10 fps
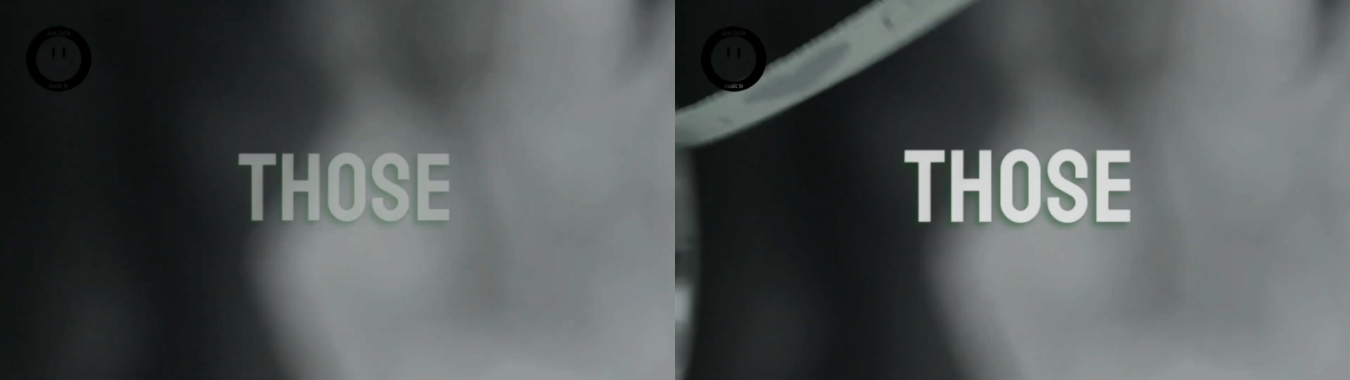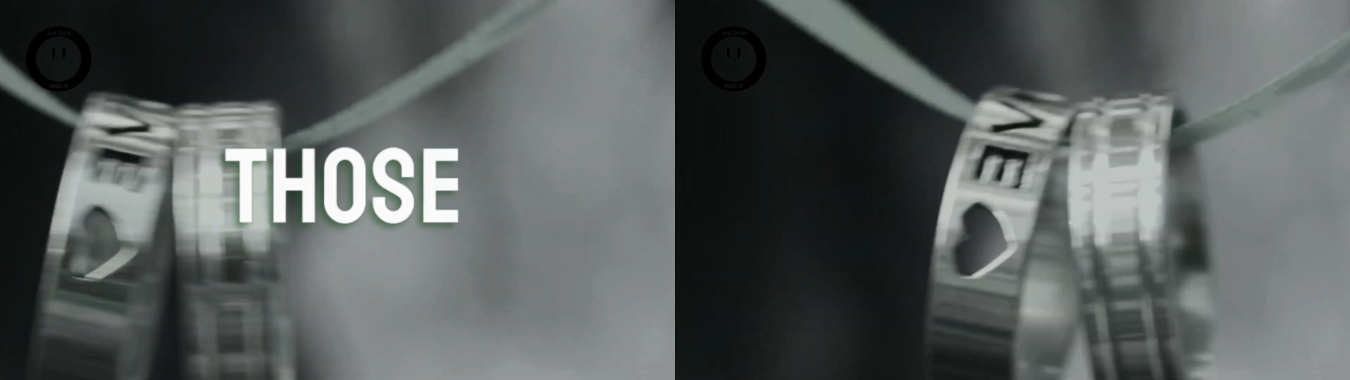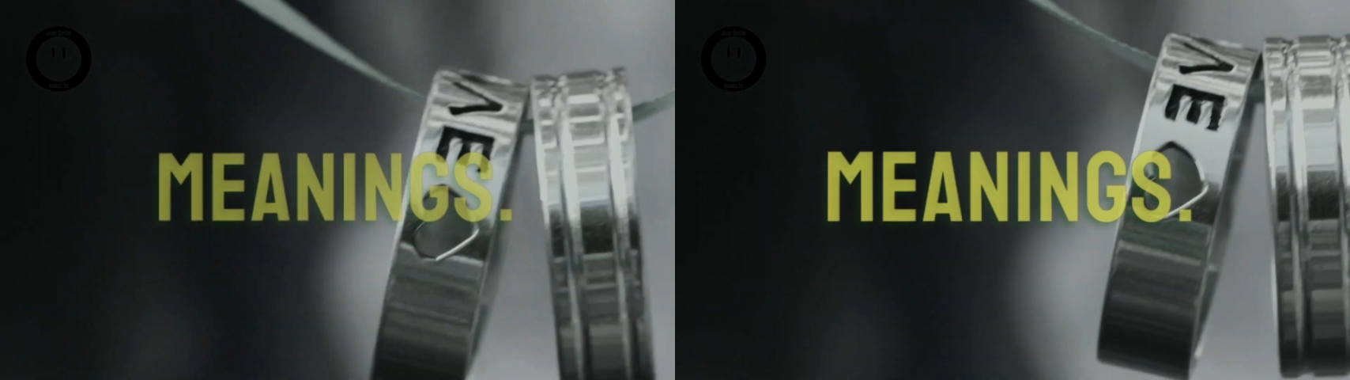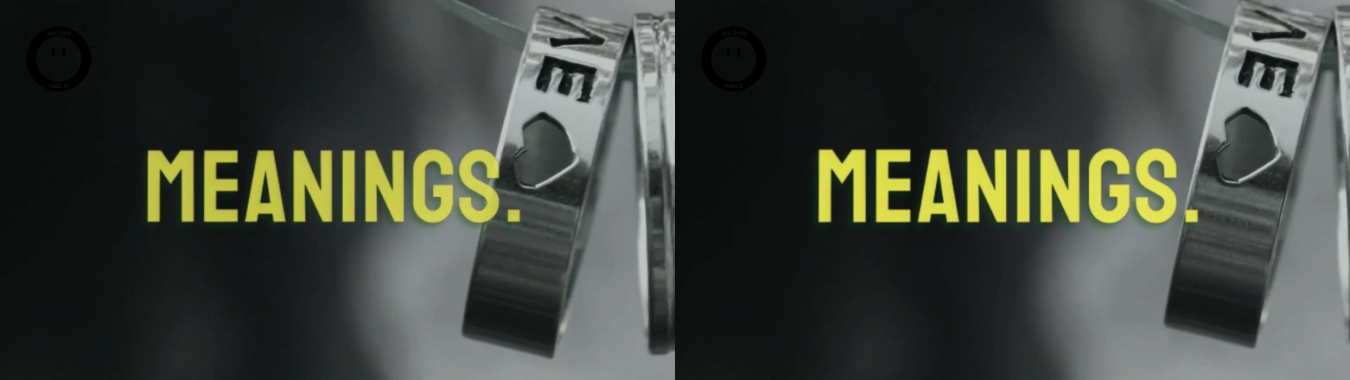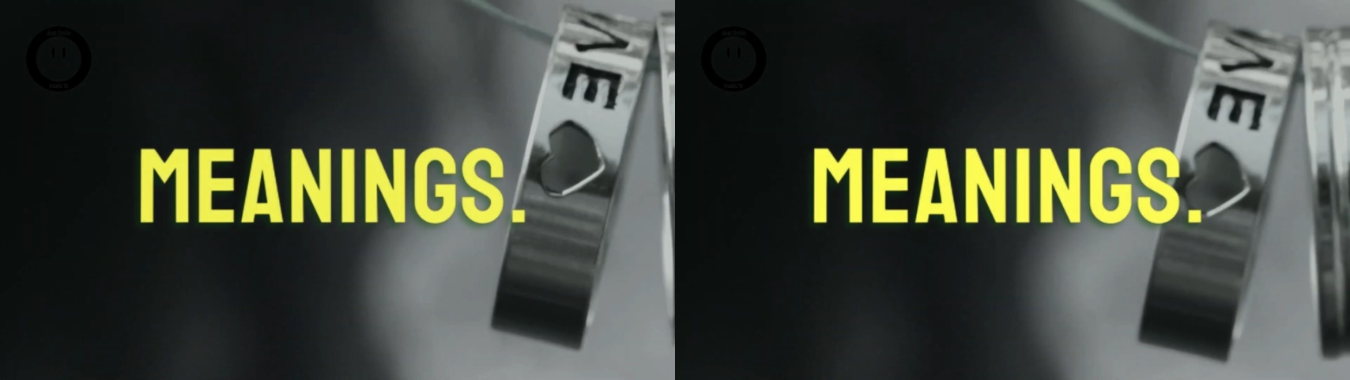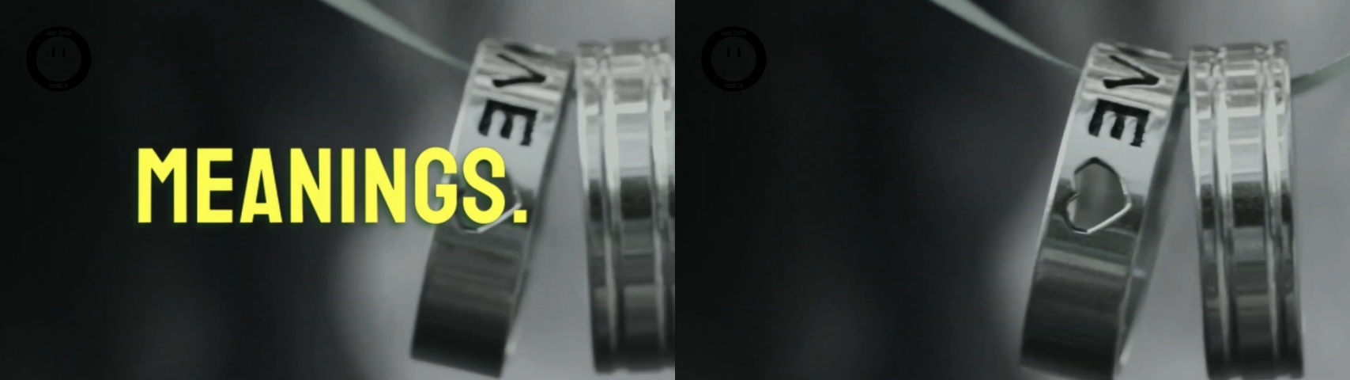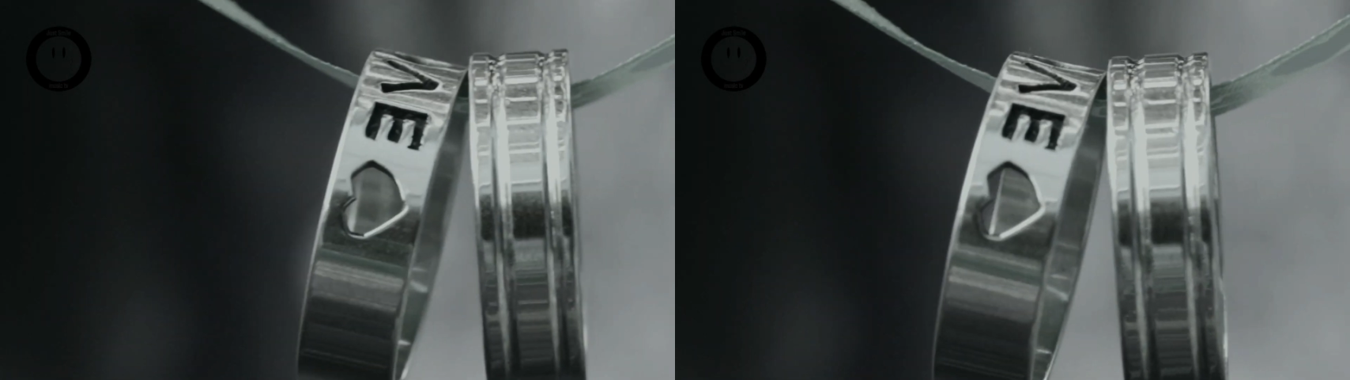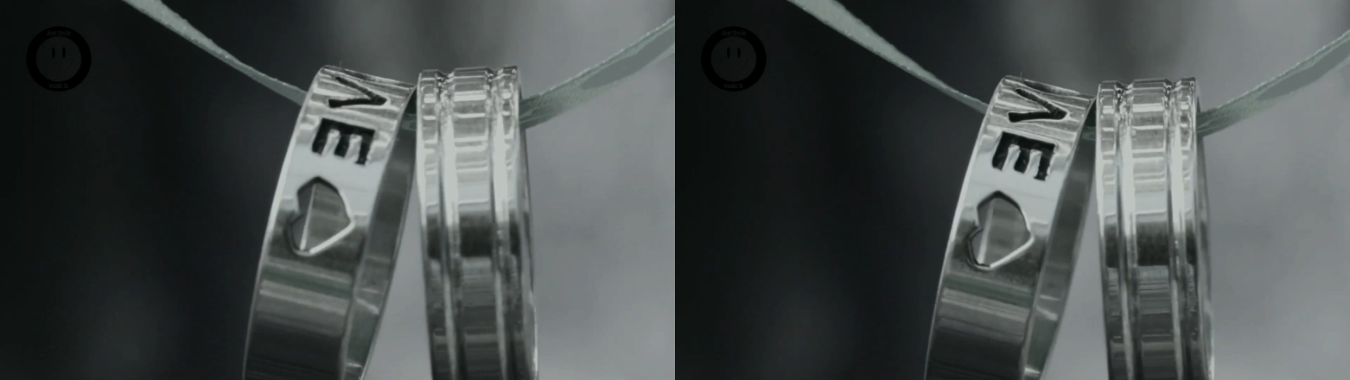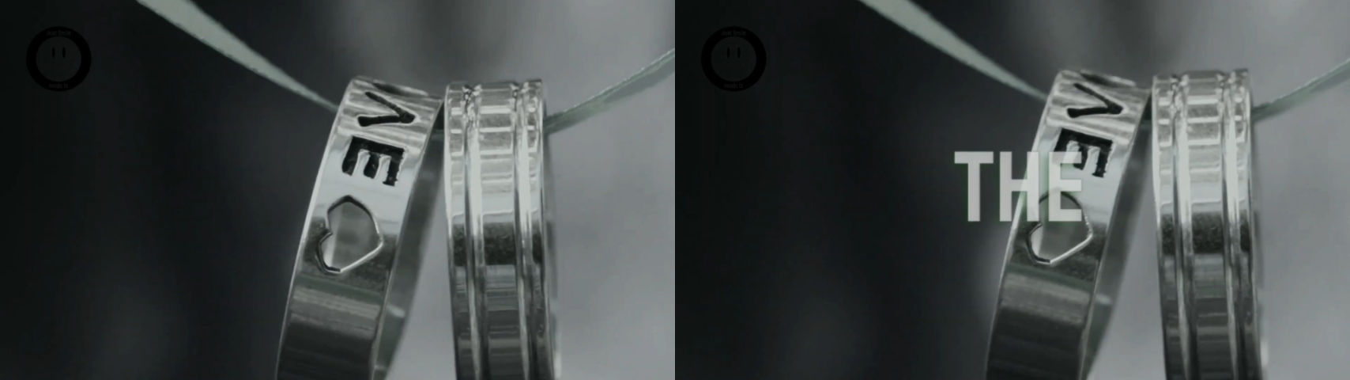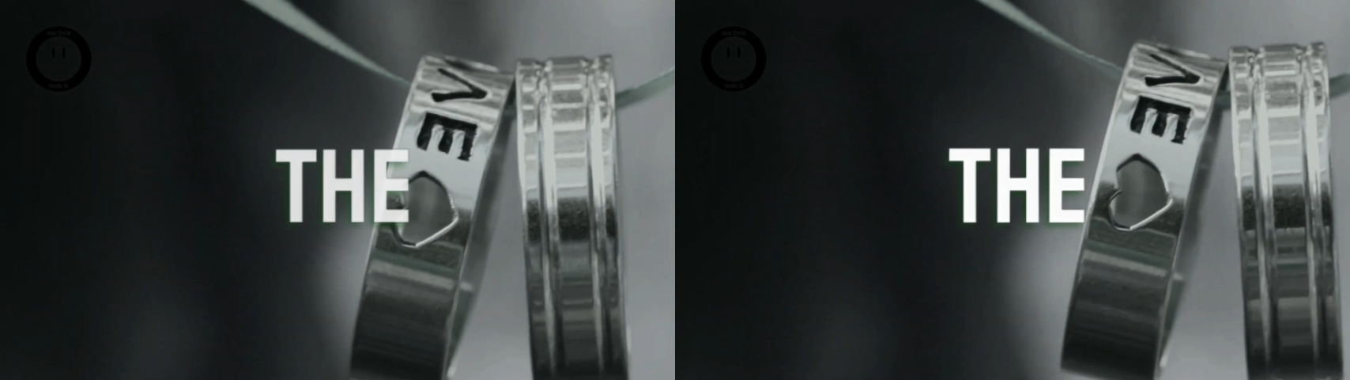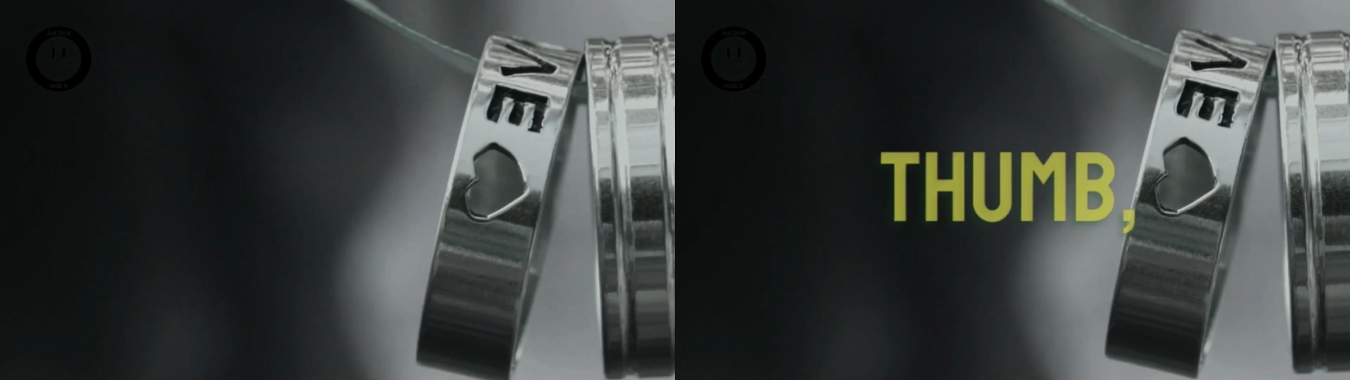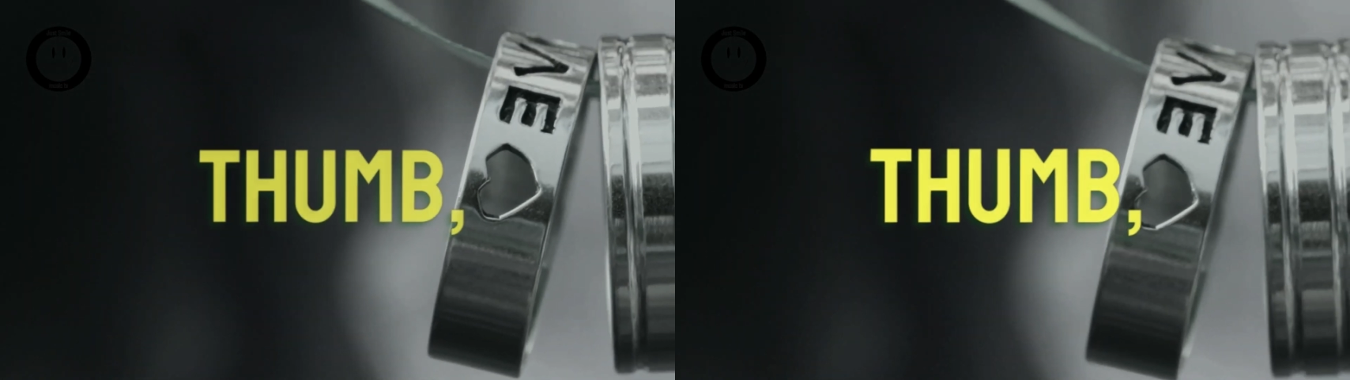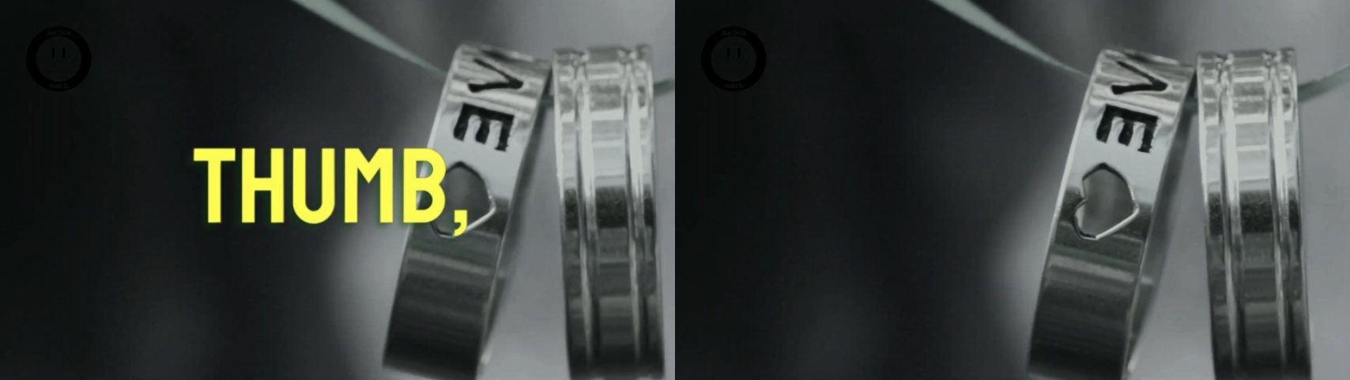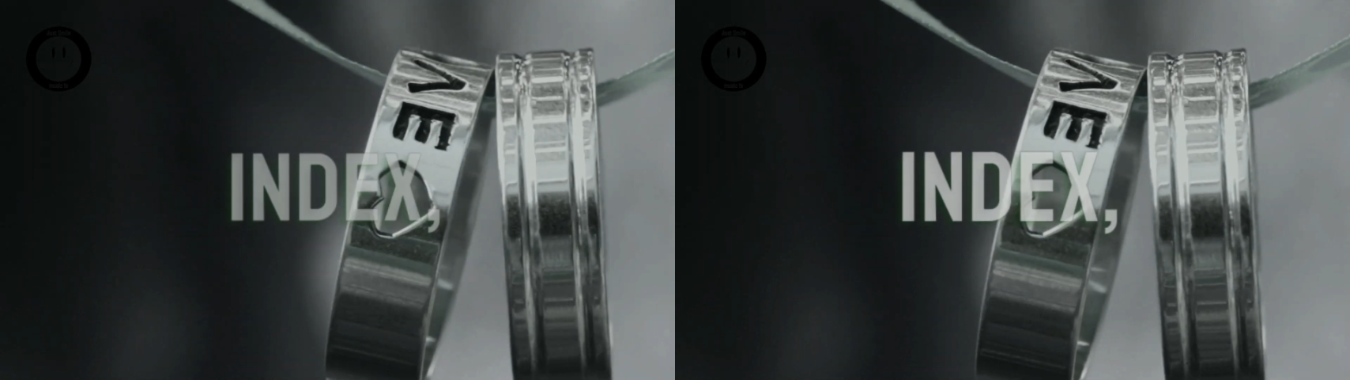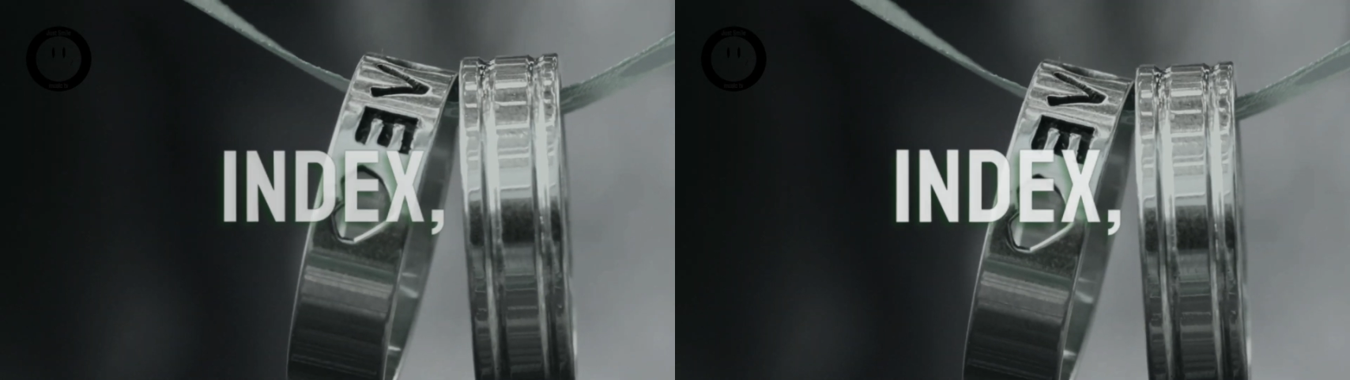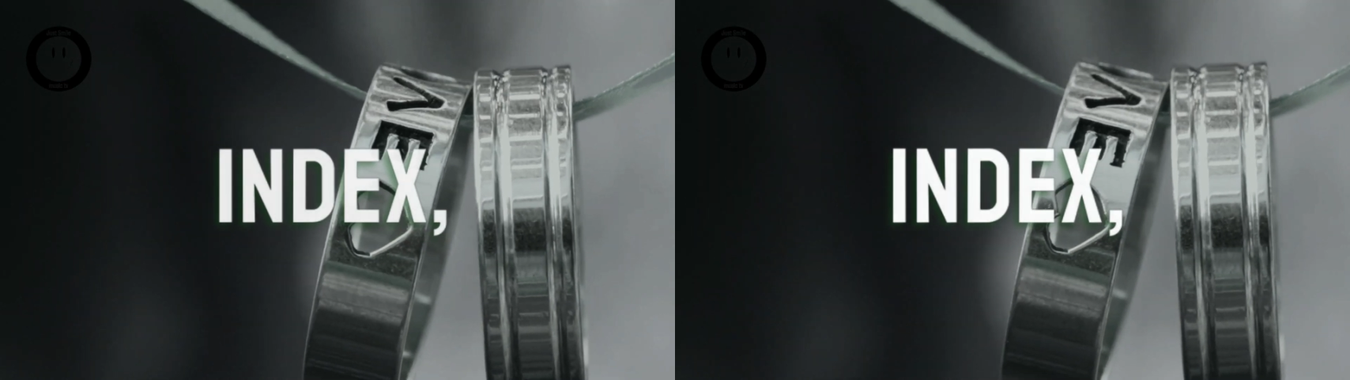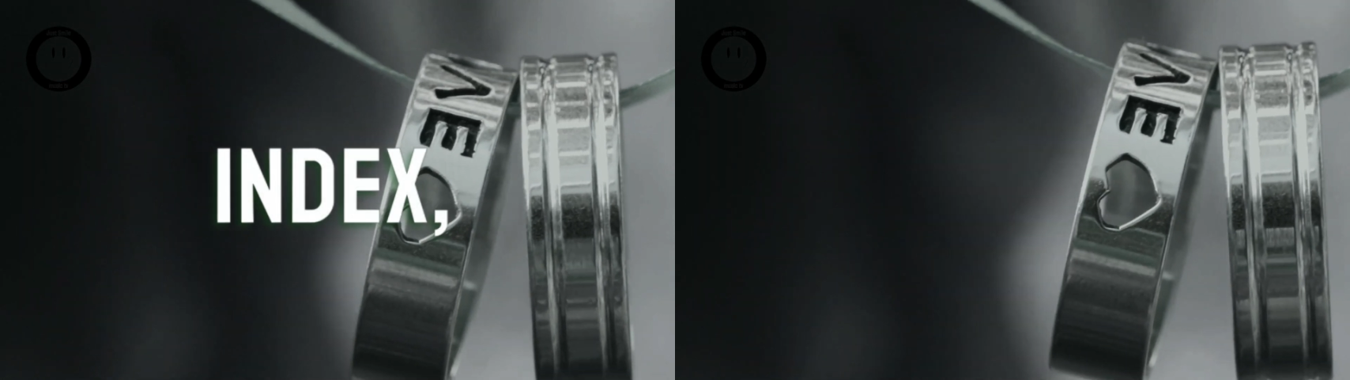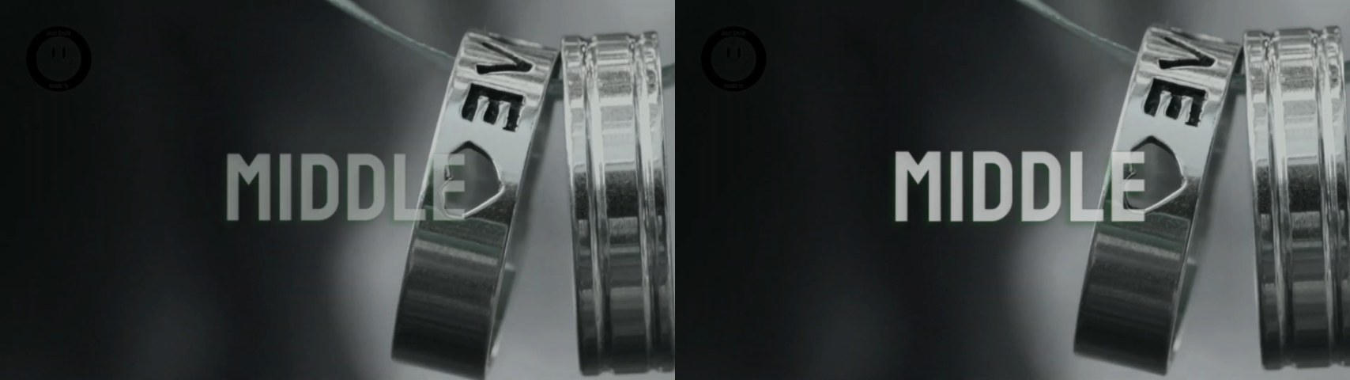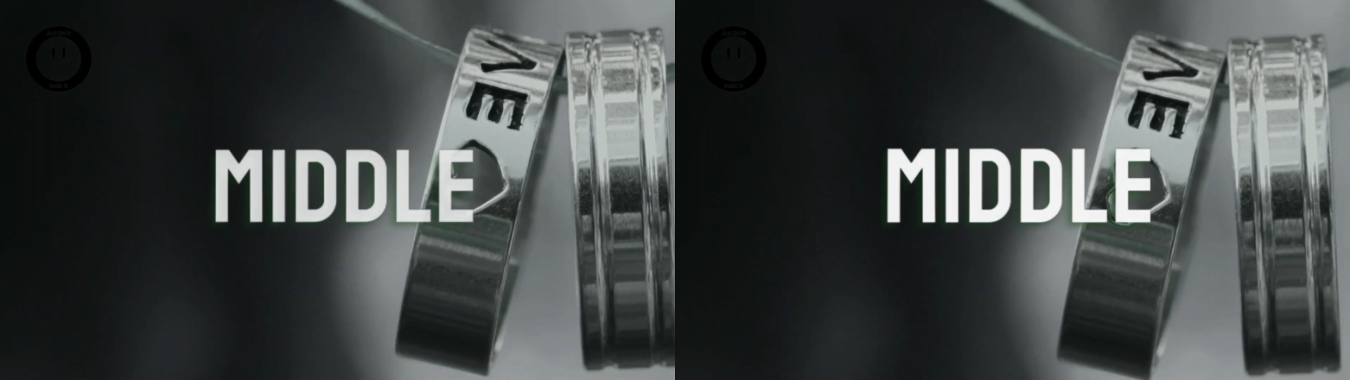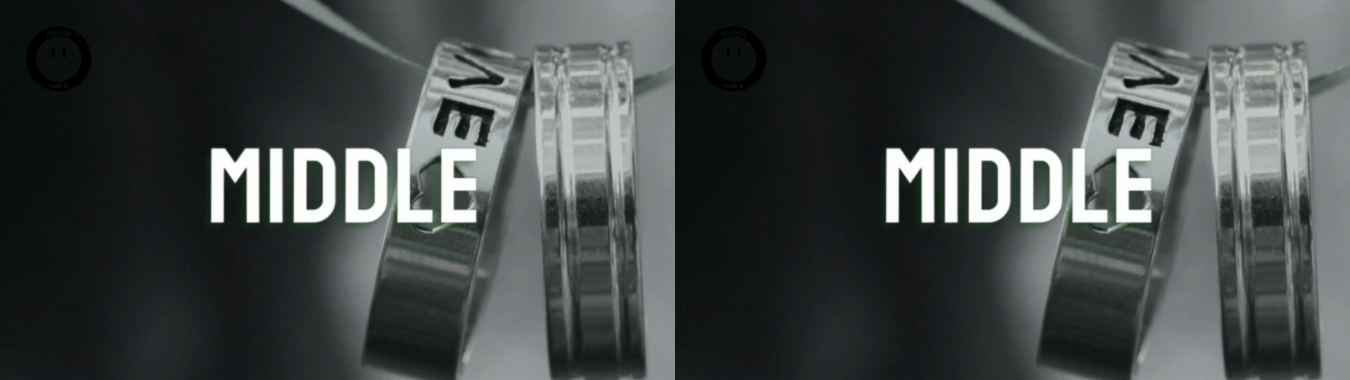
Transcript: Nobody's mouth can be seen.